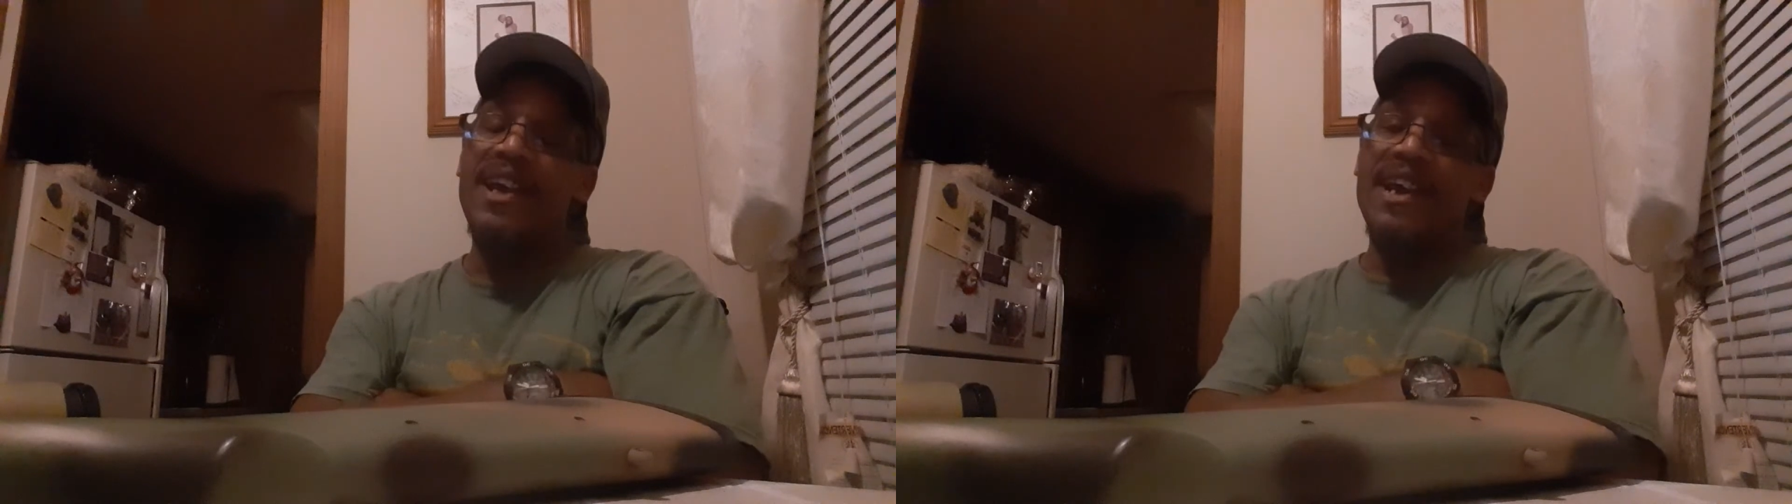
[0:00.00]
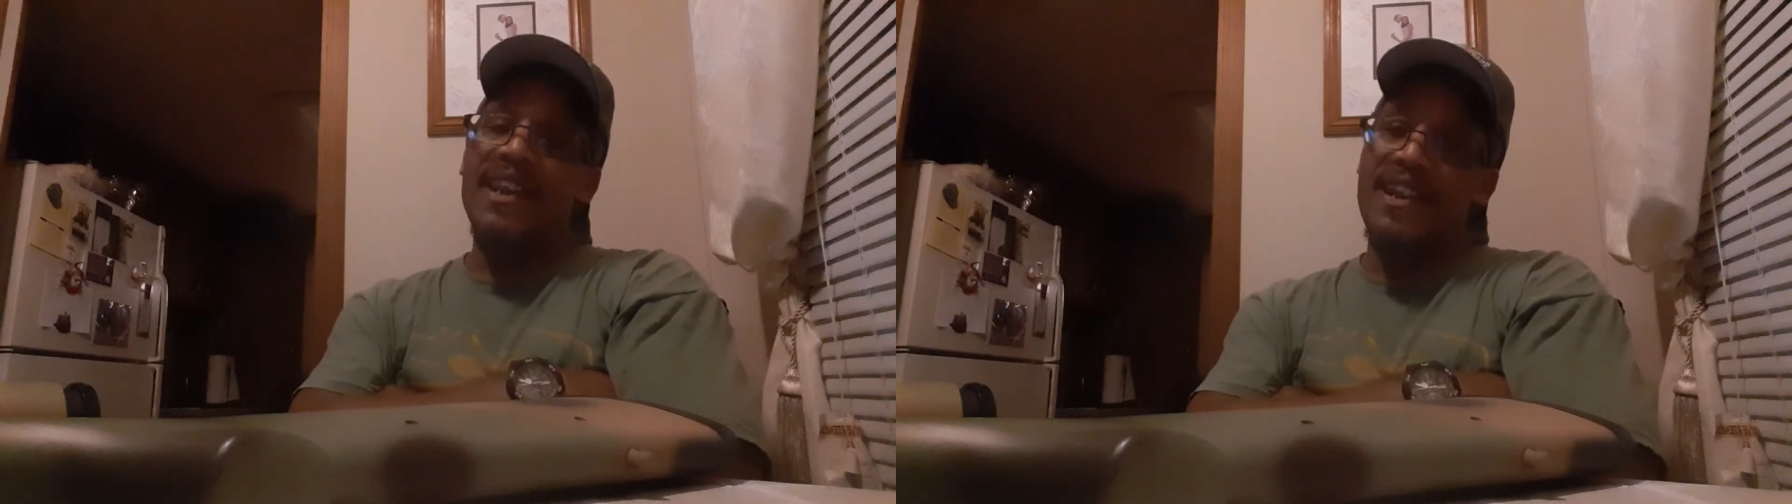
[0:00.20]

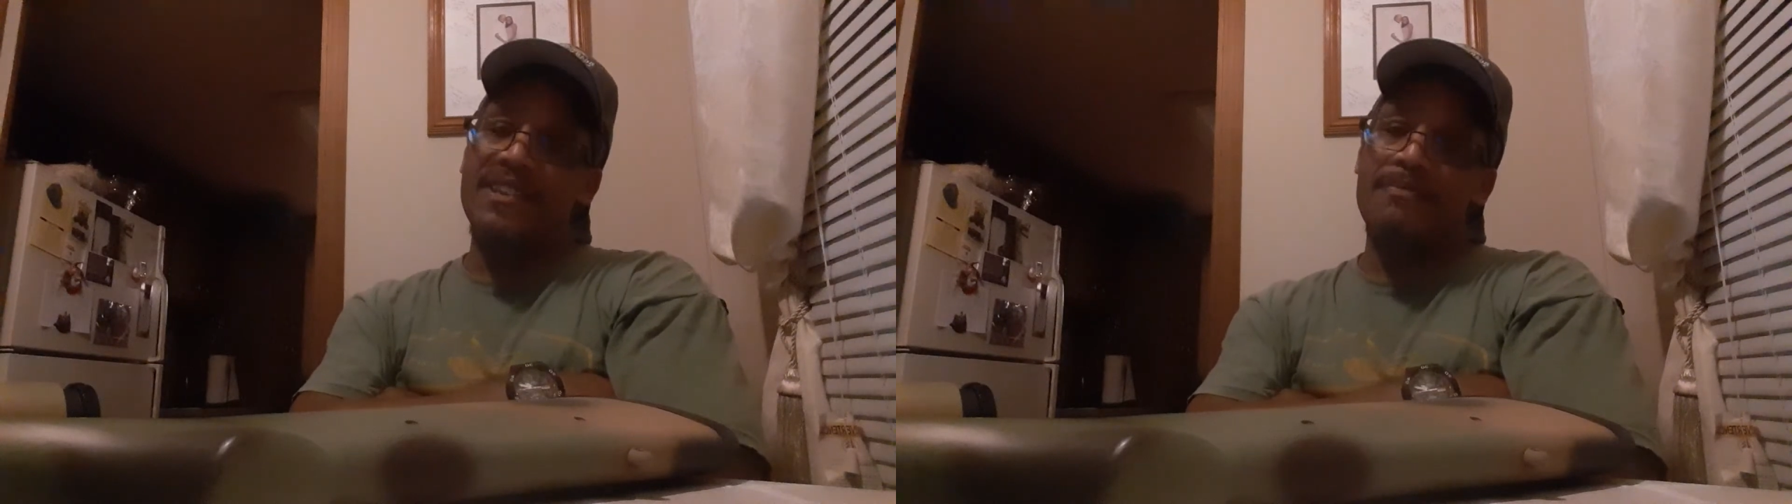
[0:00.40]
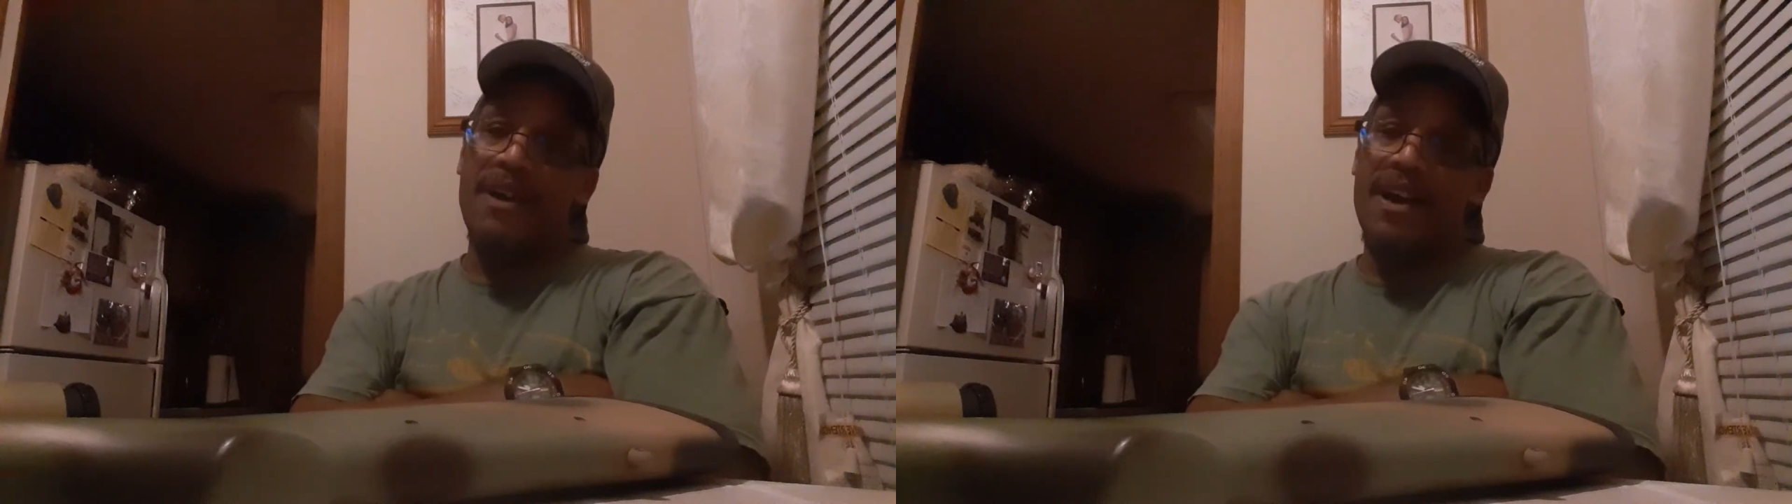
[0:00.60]
And
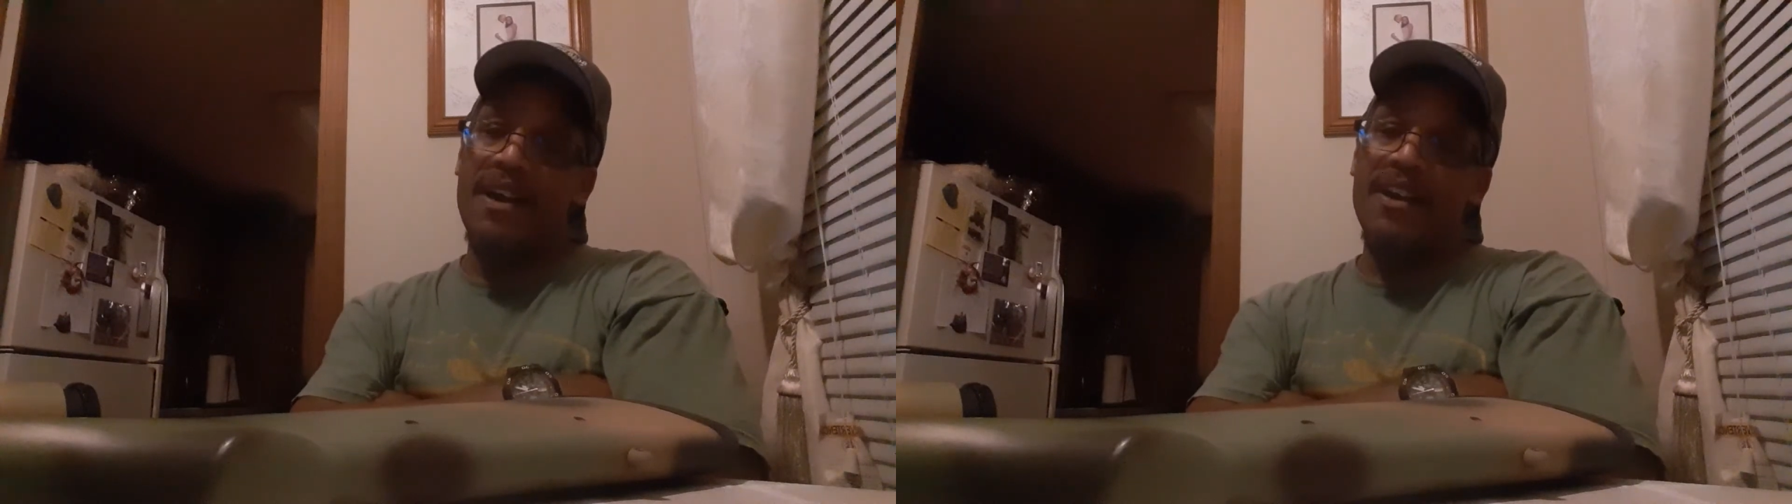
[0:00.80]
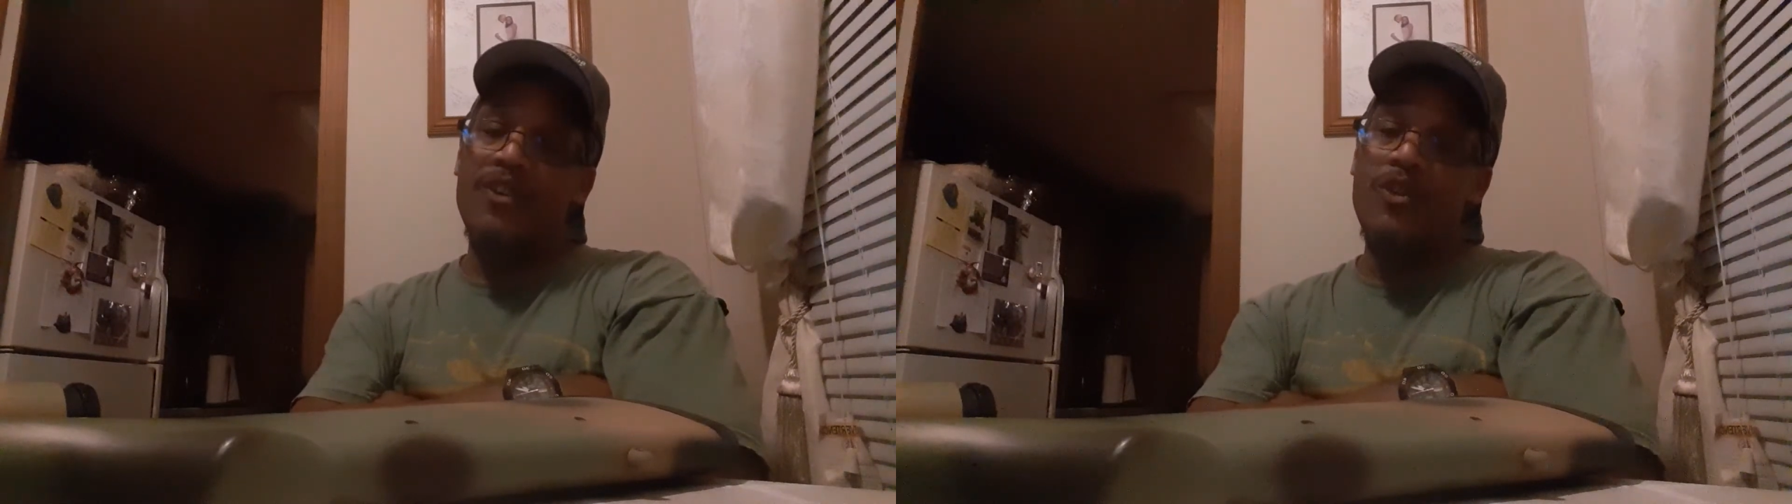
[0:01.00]
that's my